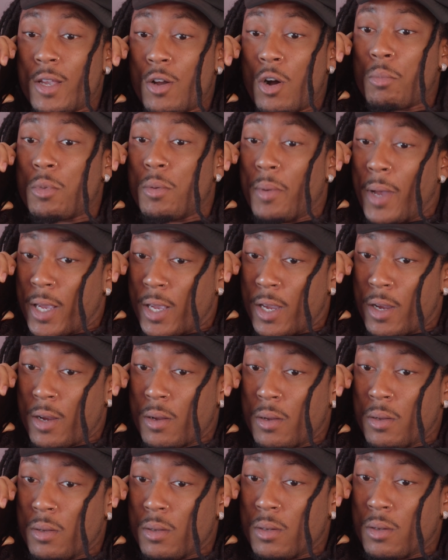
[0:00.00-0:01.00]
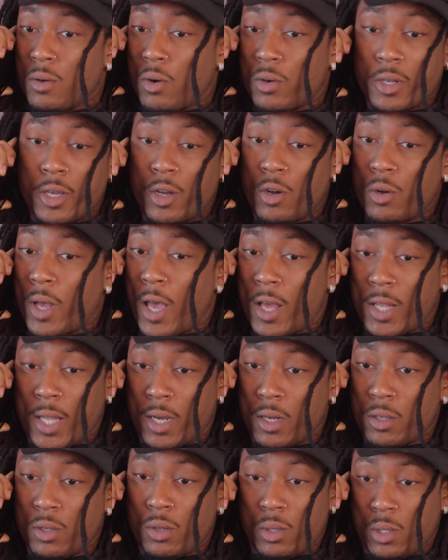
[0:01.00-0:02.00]
he gonna be back here, or they gonna have
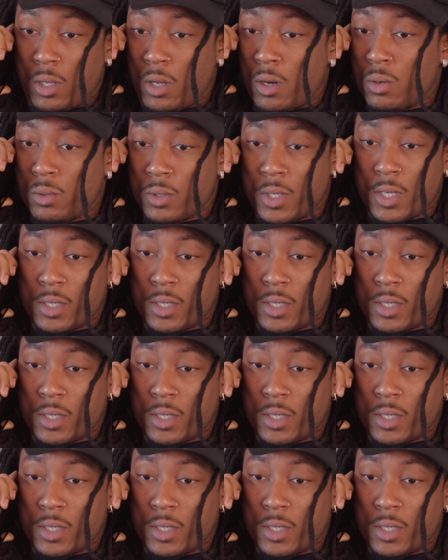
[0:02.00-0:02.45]
like a little long